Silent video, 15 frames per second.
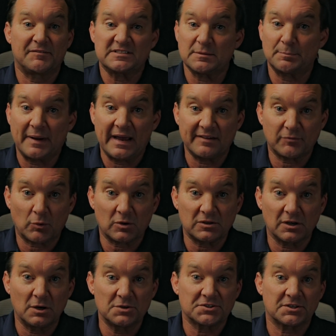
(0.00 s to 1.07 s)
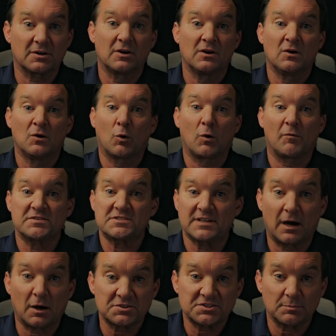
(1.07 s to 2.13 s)
it's a bank foreclosure or if it's an
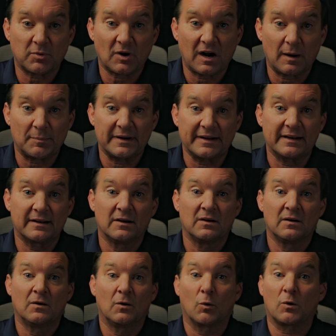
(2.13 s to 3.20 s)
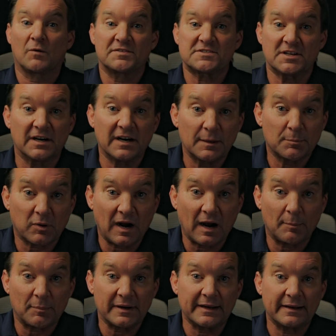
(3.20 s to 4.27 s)
auction property or if it's a HUD
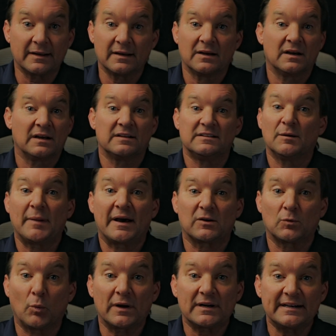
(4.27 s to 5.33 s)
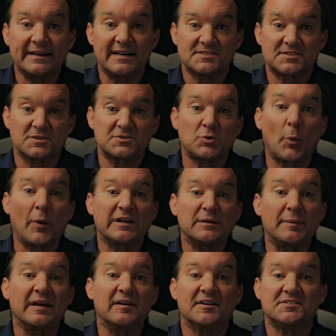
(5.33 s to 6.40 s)
property, no matter what it is, there's going to
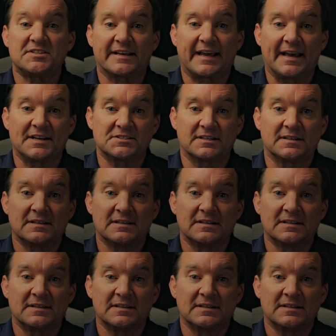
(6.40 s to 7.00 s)
be a listing agent.